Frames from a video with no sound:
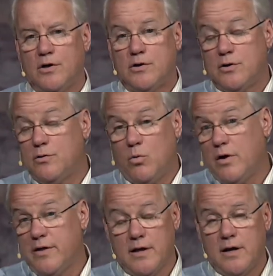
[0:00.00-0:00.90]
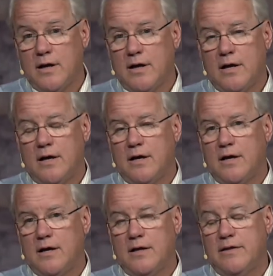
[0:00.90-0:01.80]
to the one that
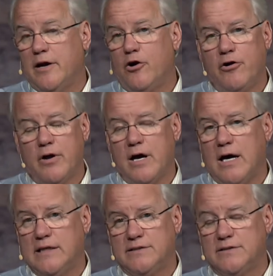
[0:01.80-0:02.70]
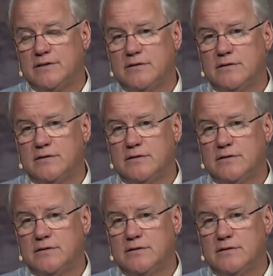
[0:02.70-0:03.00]
hurt us,